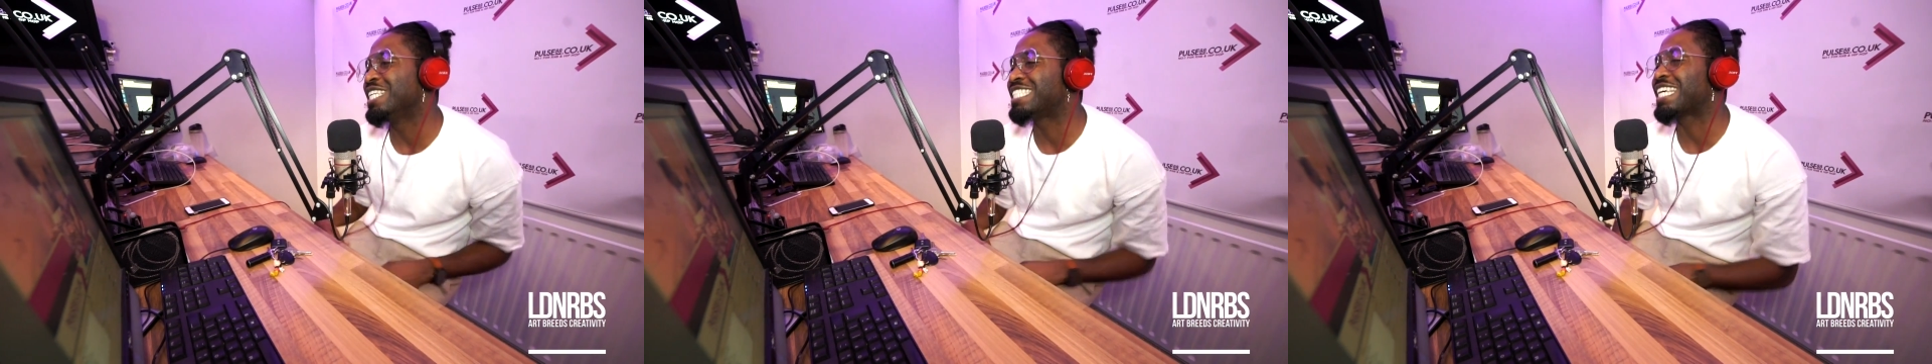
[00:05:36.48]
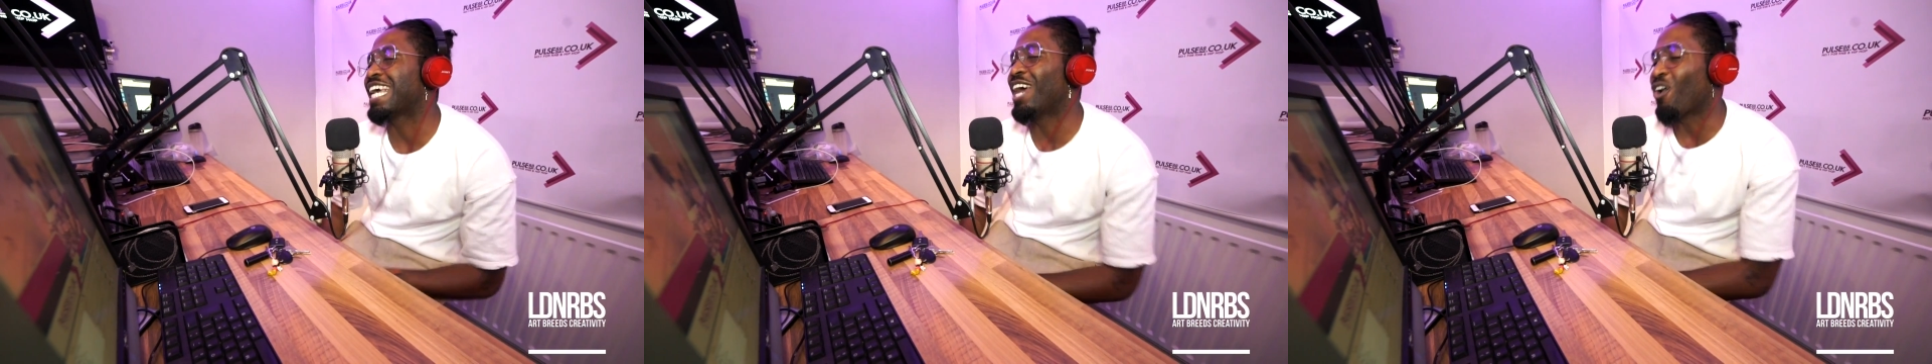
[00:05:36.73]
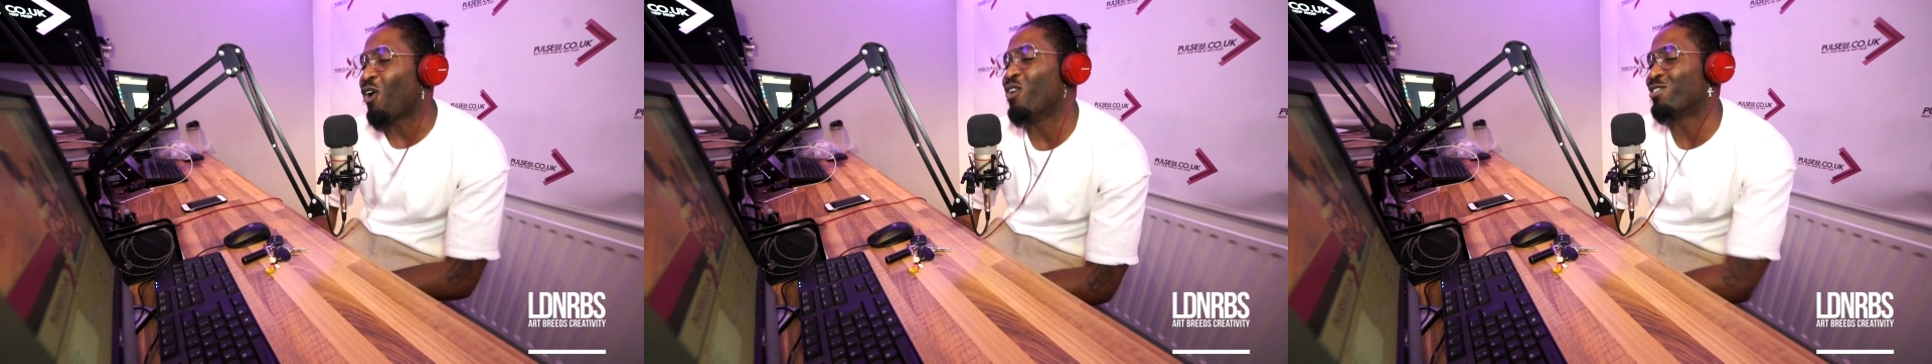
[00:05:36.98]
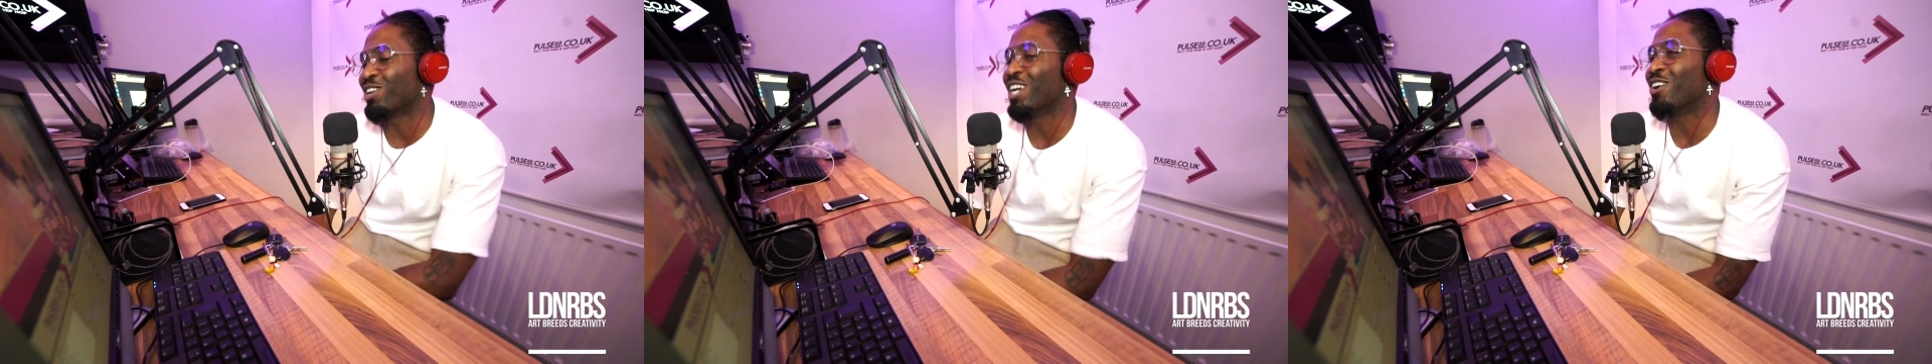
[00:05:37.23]
you need to get
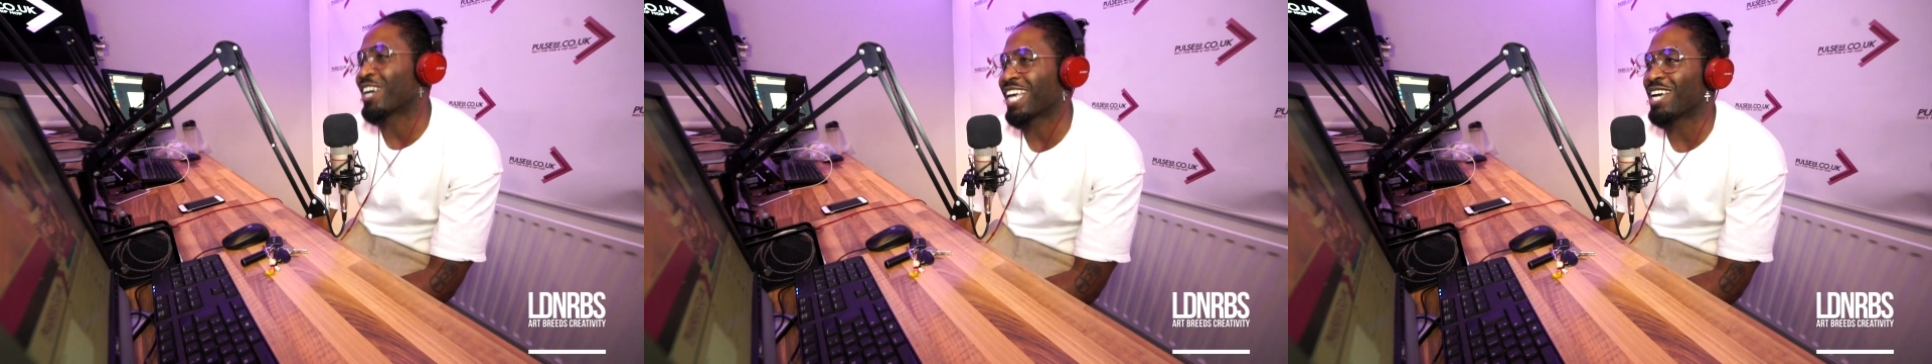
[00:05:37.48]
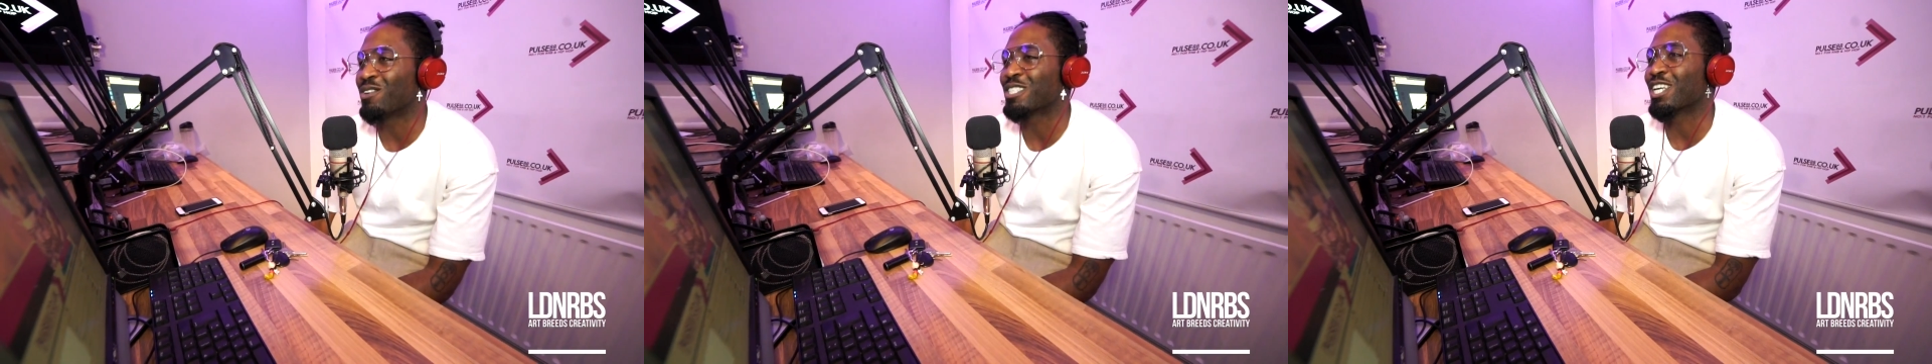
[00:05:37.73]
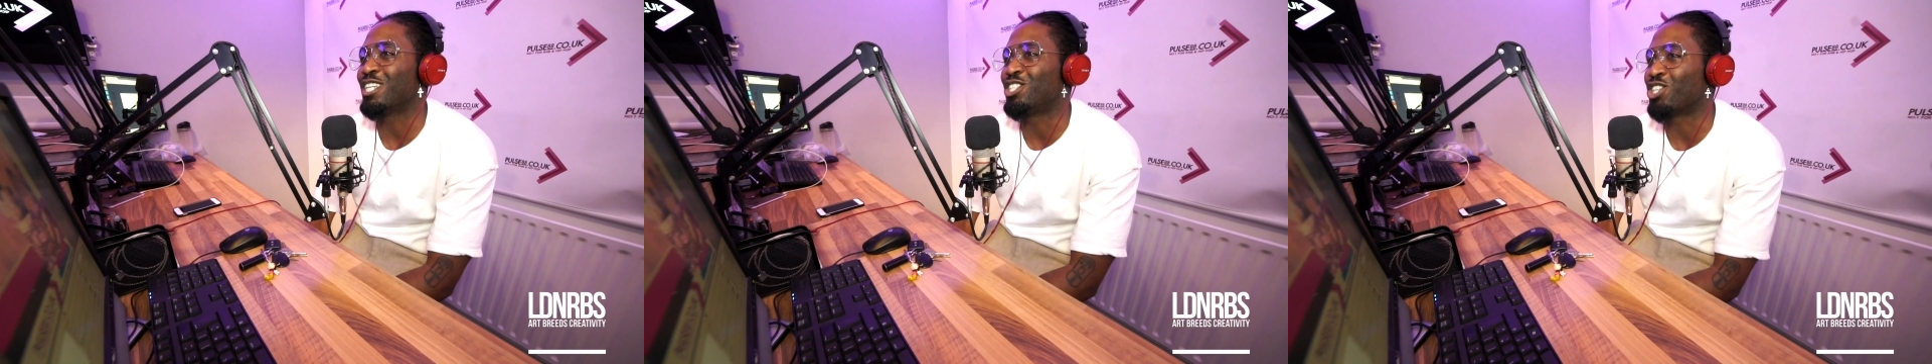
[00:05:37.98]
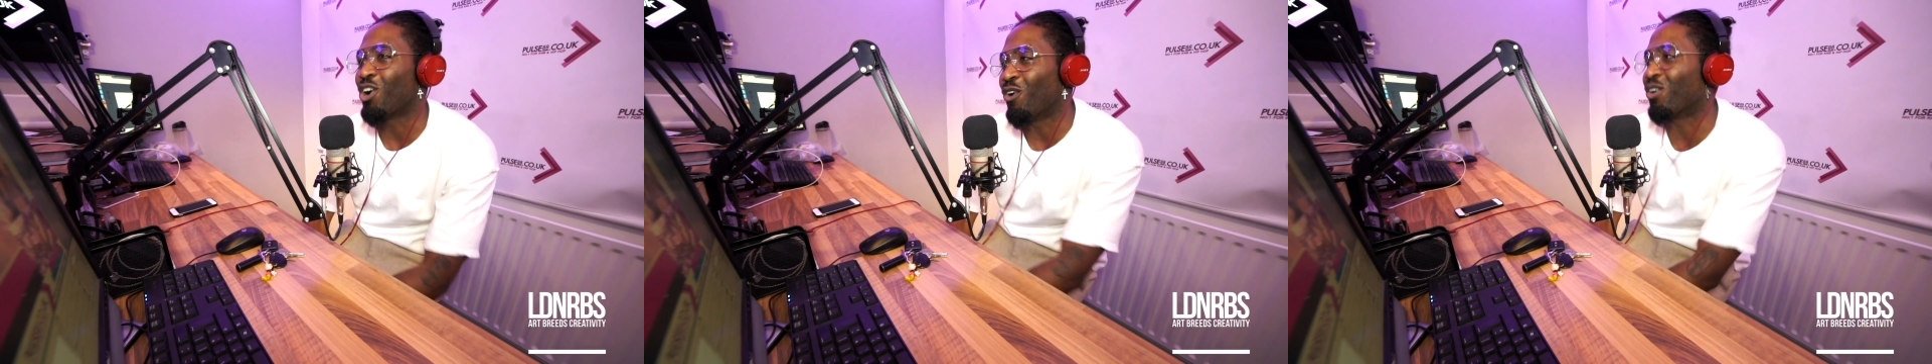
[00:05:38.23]
over it. Okay, it was a
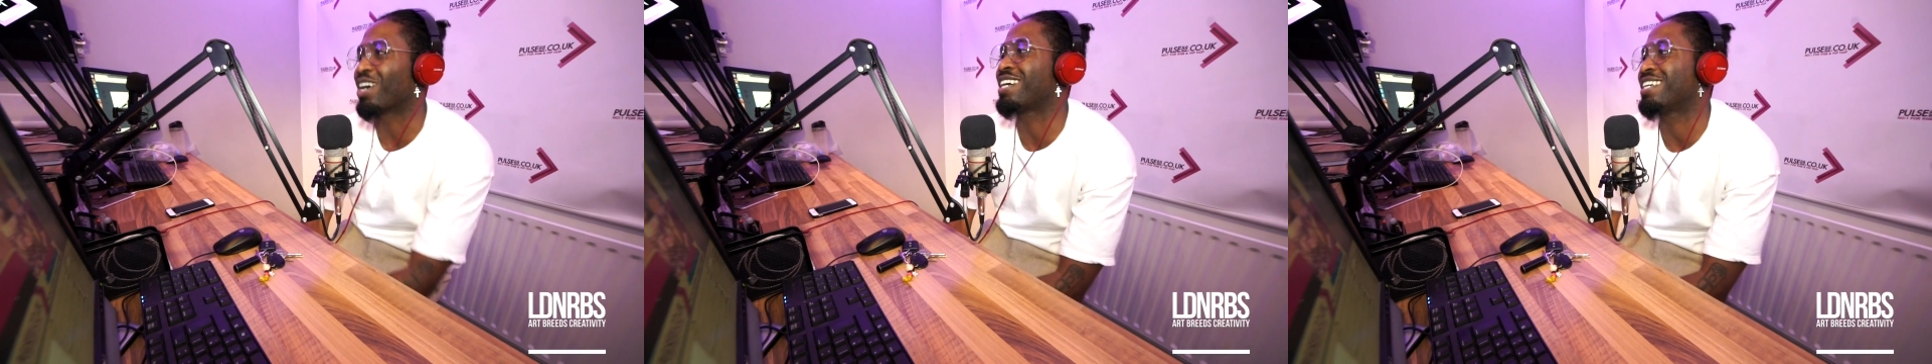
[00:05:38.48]
joke.